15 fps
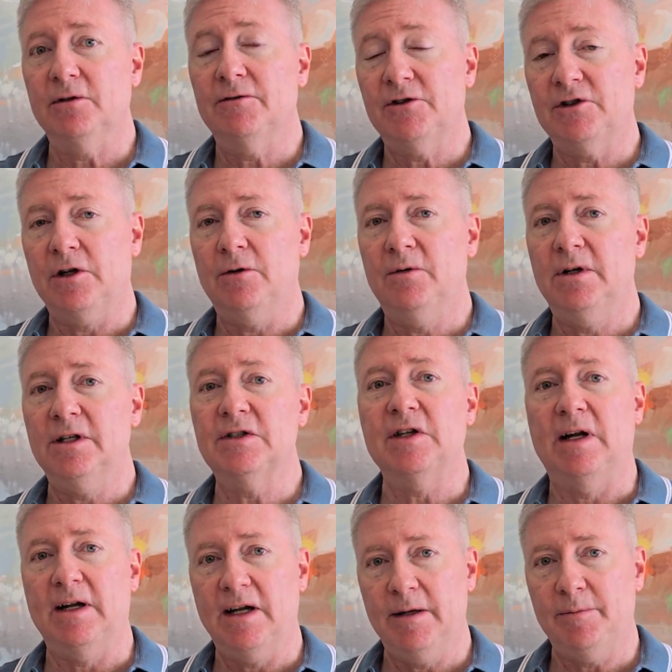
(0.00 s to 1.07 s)
of showings
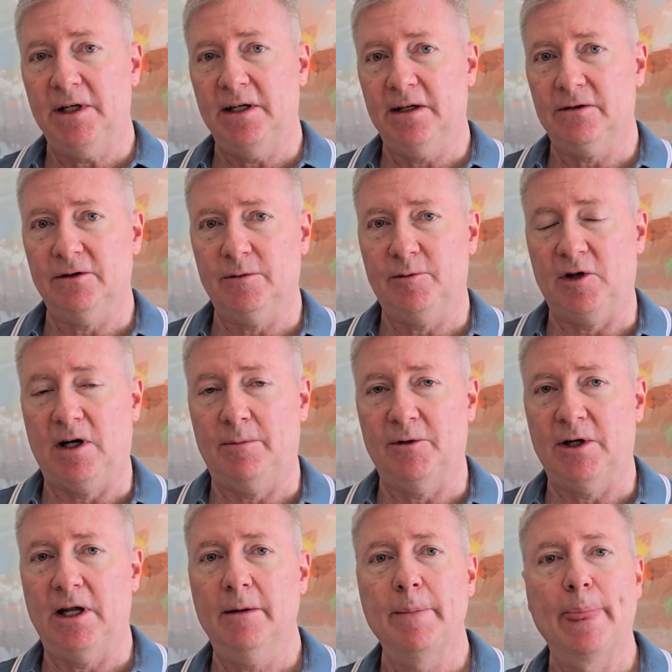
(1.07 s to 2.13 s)
on any particular
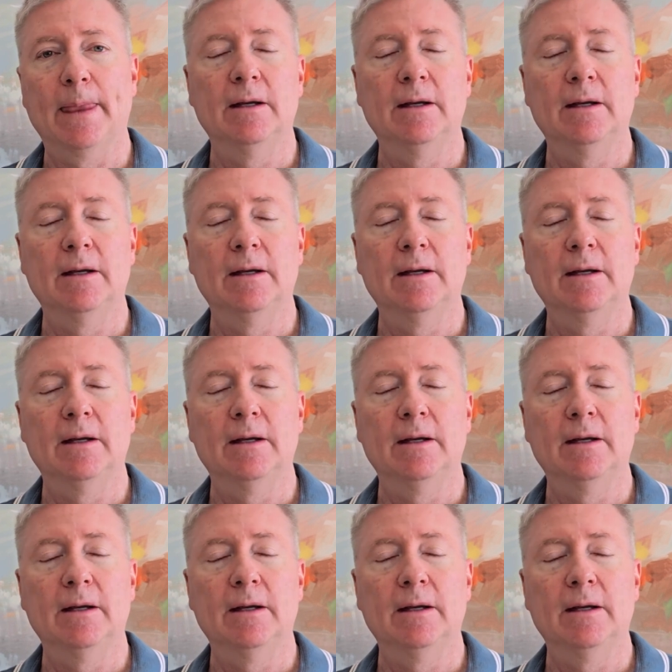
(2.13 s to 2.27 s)
property.